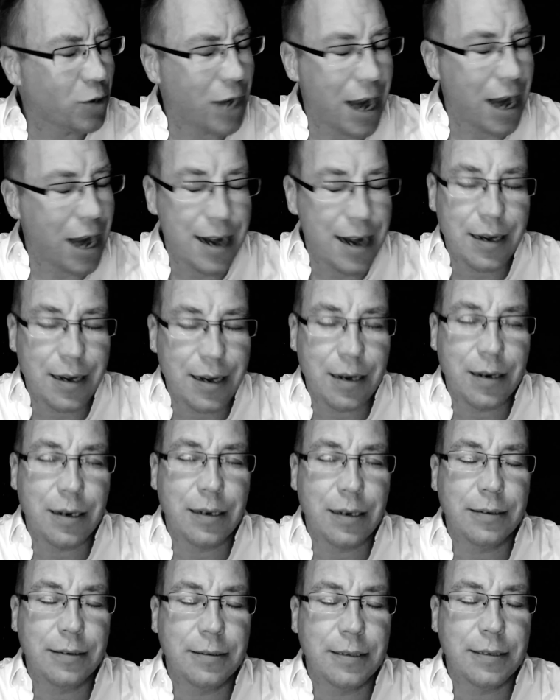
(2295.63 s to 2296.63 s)
can't
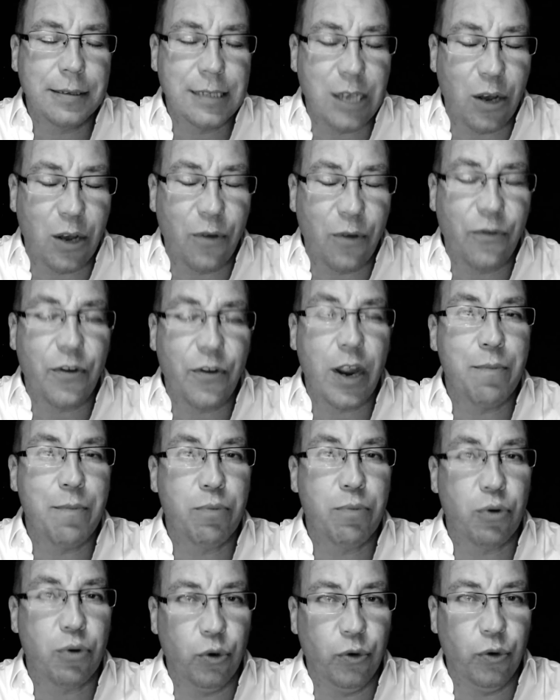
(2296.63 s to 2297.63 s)

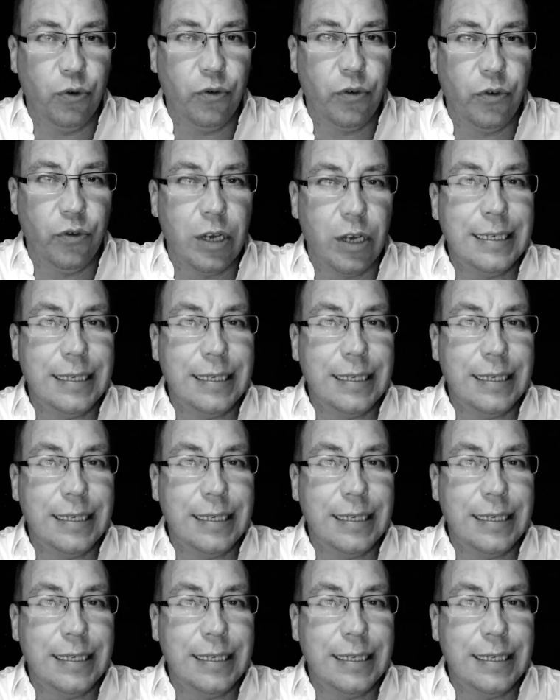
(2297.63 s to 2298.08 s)
self-improve